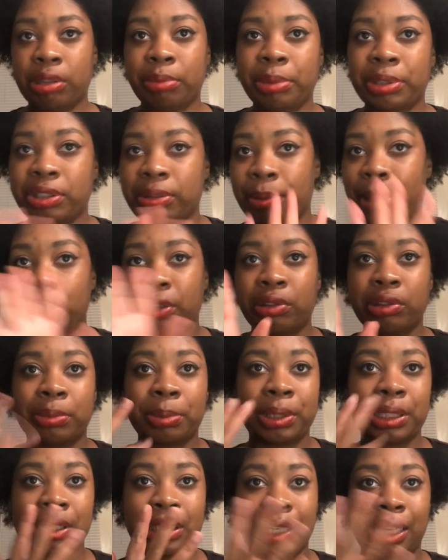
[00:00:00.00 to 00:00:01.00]
mention my nose
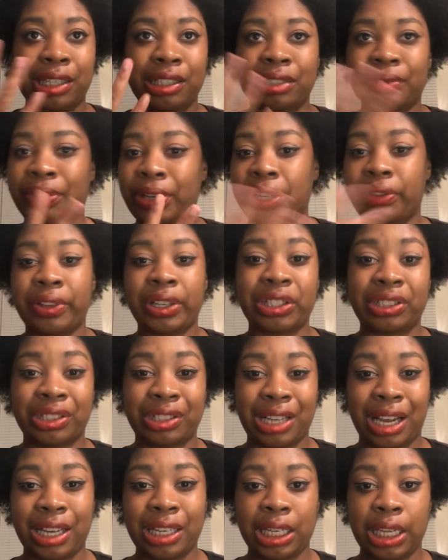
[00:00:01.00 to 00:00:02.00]
because today is very, very
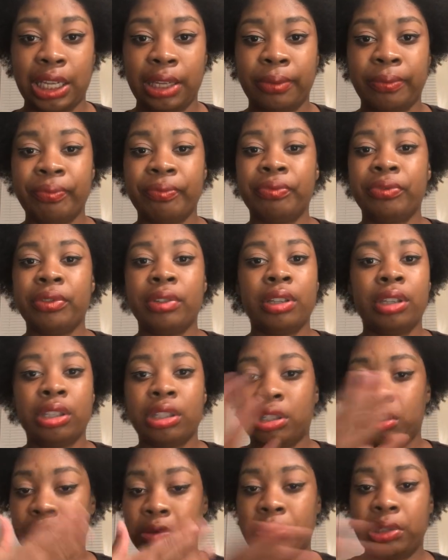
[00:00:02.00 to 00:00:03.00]
shiny.
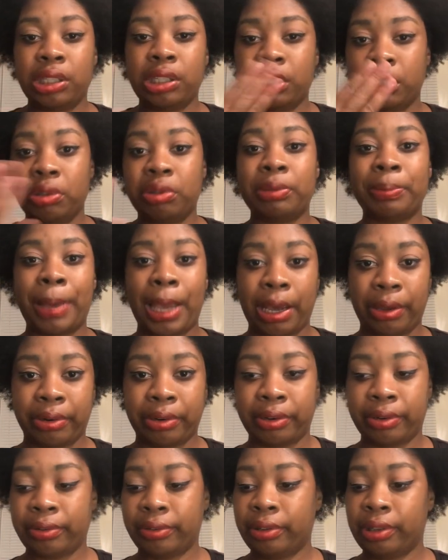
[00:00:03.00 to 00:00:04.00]
You need to use
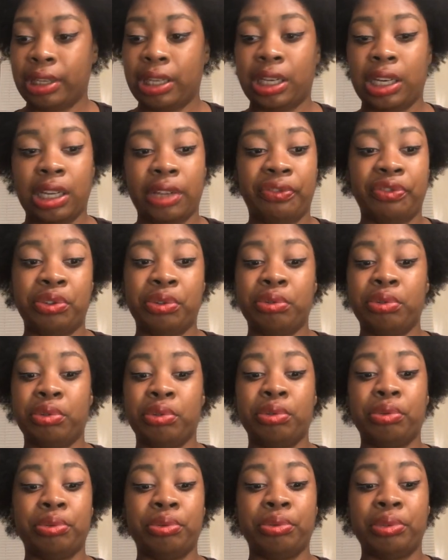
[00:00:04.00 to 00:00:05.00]
powder. And if
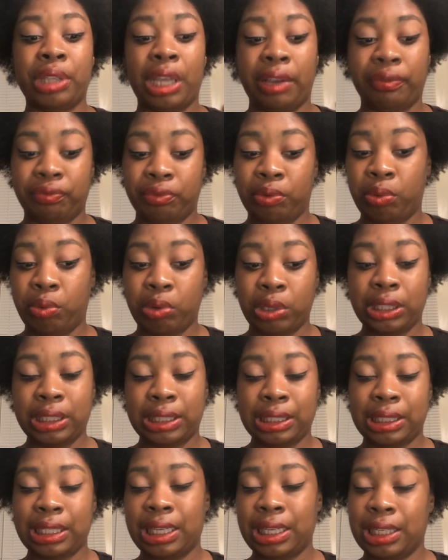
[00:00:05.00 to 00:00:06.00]
you have oily
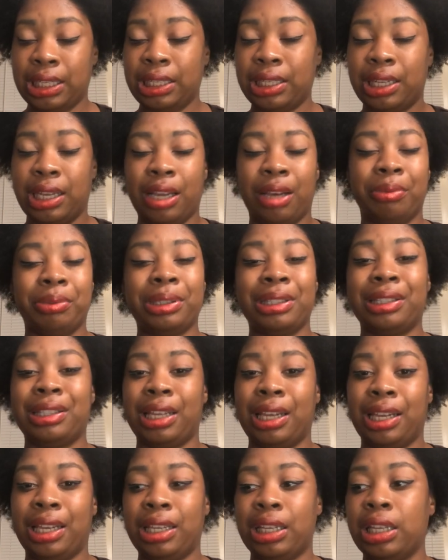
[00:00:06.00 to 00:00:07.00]
skin, I would
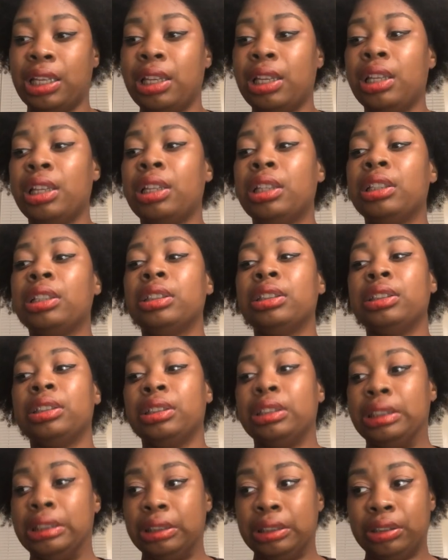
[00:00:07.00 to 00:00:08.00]
say
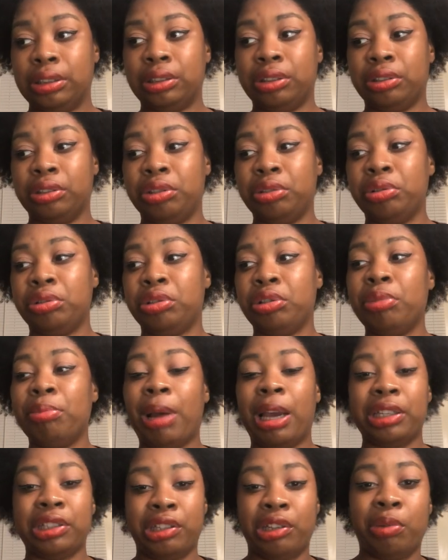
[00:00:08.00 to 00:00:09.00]
you
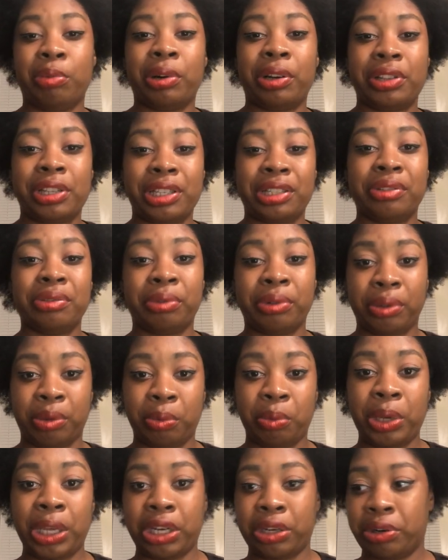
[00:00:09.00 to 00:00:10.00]
might need to wear this during the
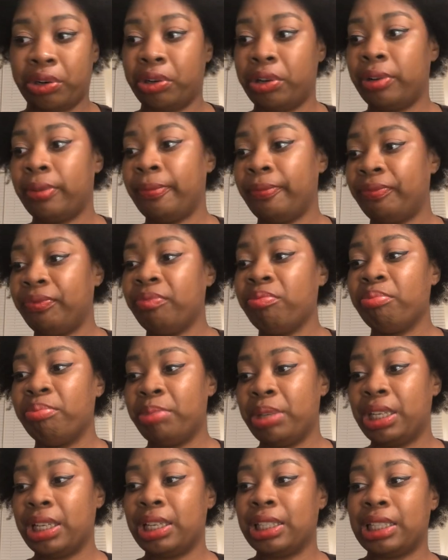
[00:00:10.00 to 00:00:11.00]
winter,
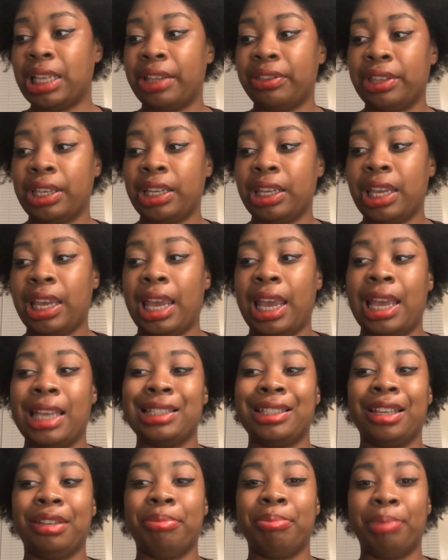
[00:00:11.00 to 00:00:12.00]
because I think it has
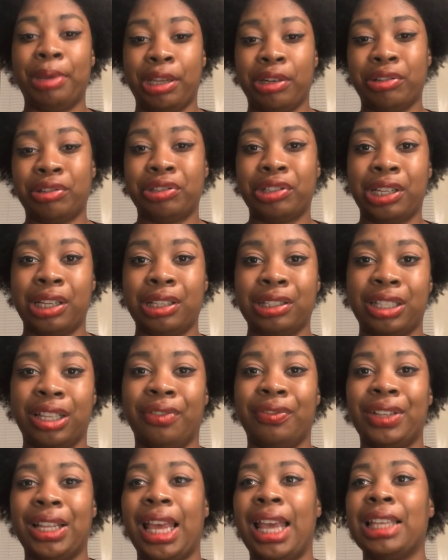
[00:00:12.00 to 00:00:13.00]
a better chance
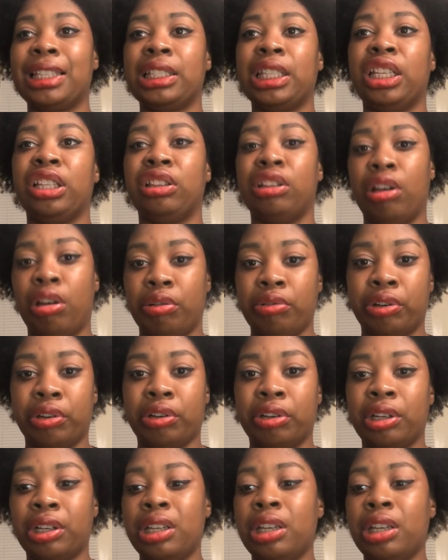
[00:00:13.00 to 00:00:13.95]
of lasting longer